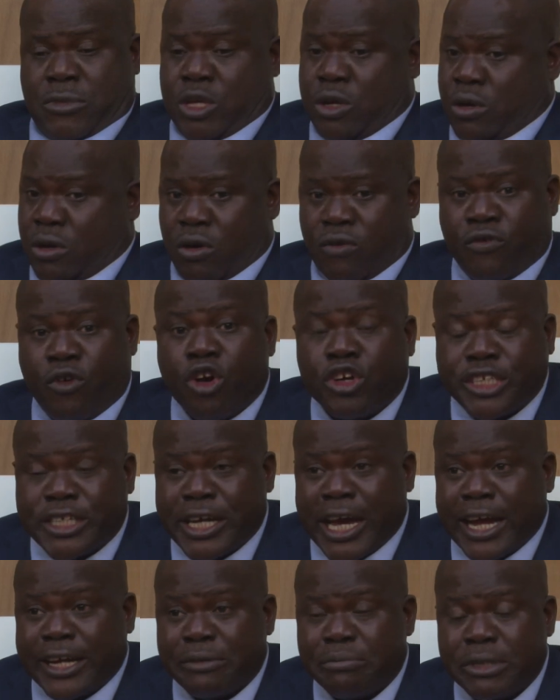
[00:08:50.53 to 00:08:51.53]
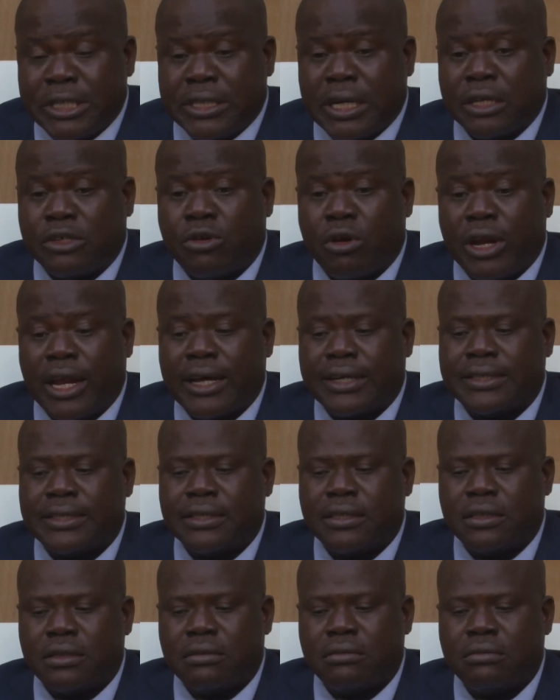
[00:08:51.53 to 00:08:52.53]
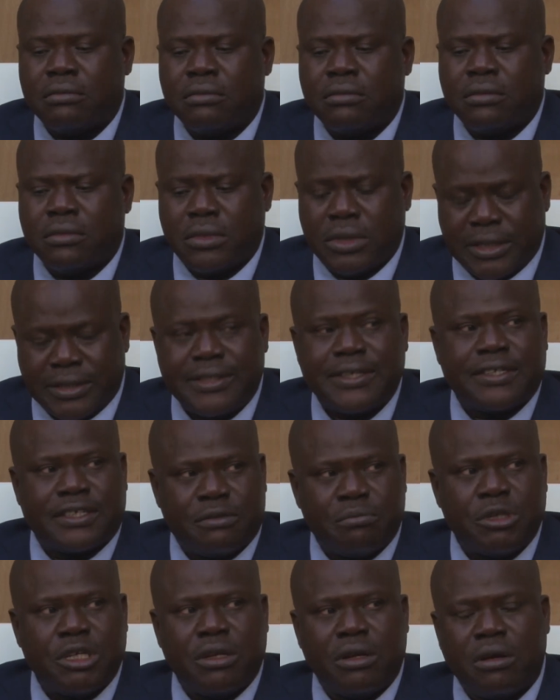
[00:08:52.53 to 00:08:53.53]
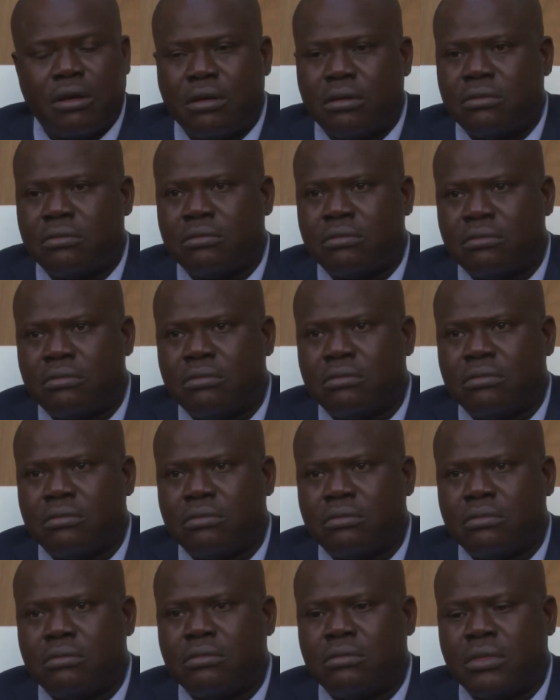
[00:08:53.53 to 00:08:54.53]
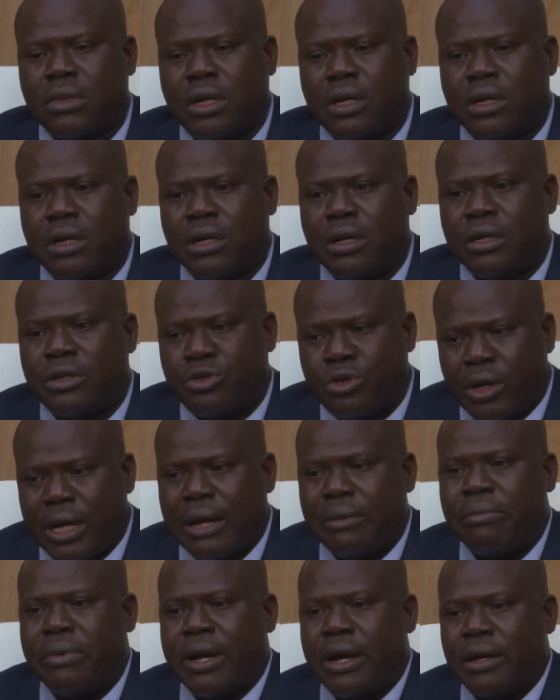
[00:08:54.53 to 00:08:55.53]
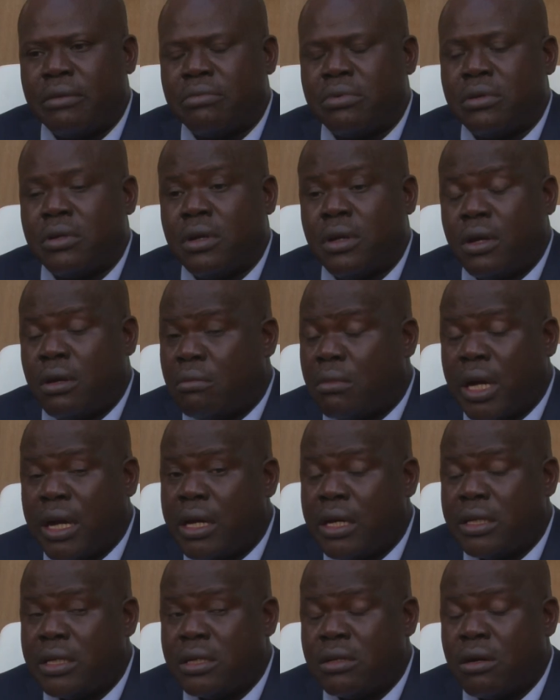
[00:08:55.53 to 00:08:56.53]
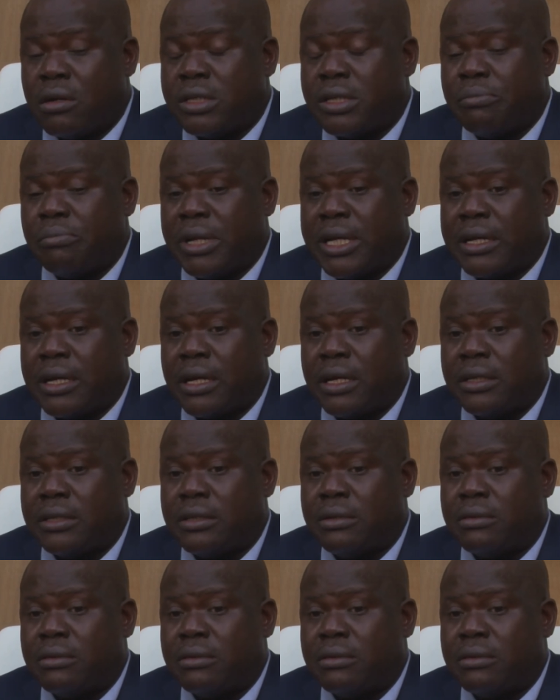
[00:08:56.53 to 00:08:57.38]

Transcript: of course, he admitted collecting the $6 million bribe, but he did not implicate